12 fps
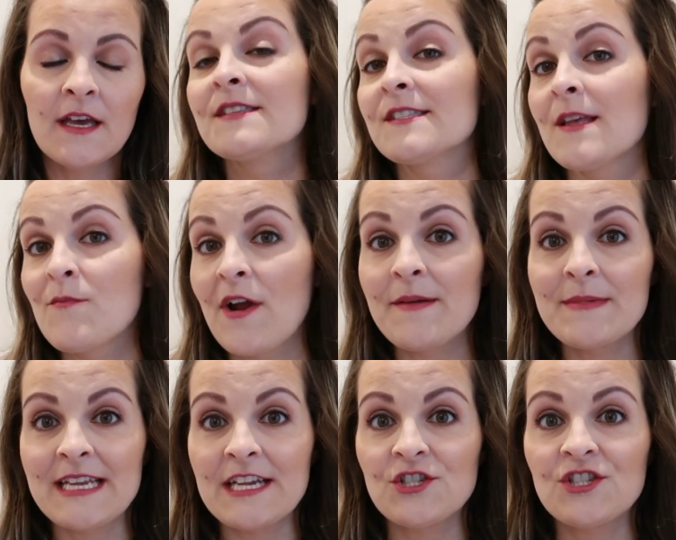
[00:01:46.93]
Some
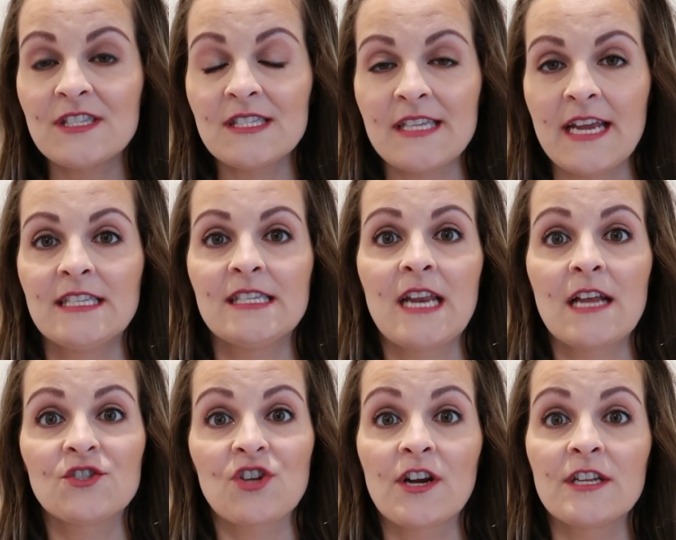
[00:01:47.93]
recommendations state to not
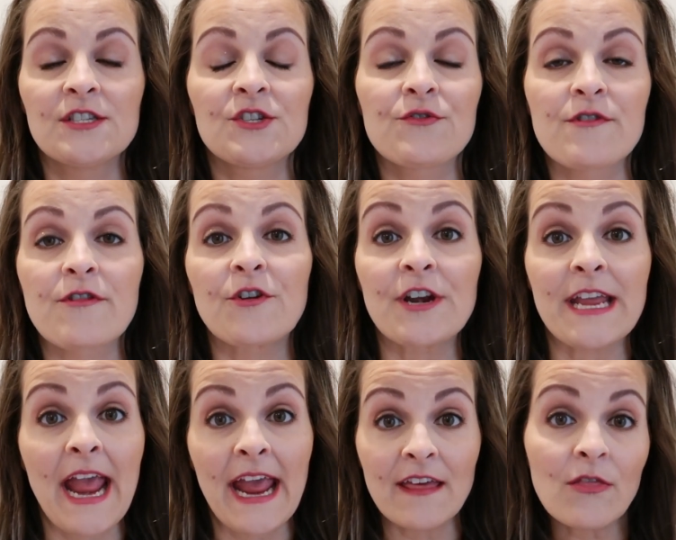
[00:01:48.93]
start it until the
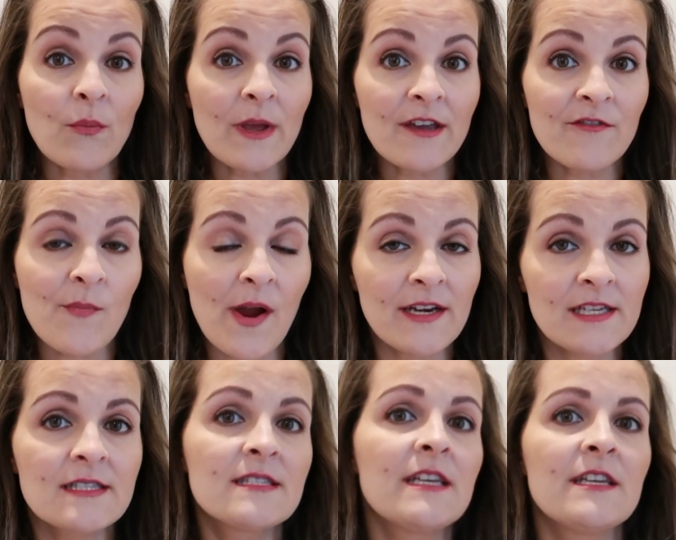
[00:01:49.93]
38th week of
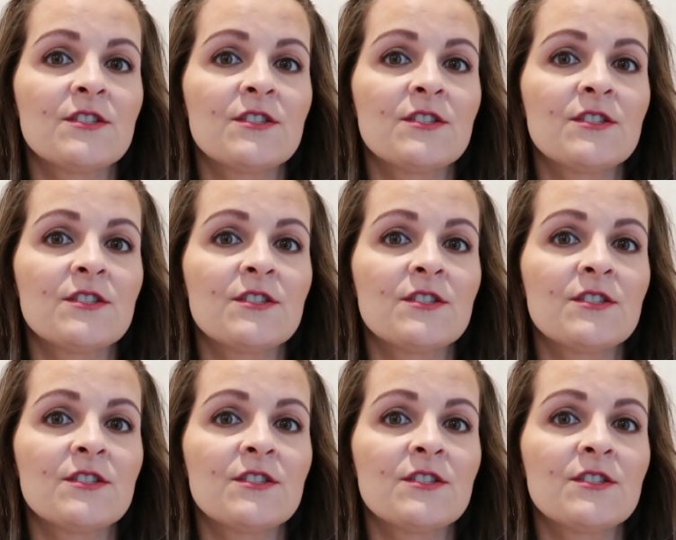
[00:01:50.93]
pregnancy,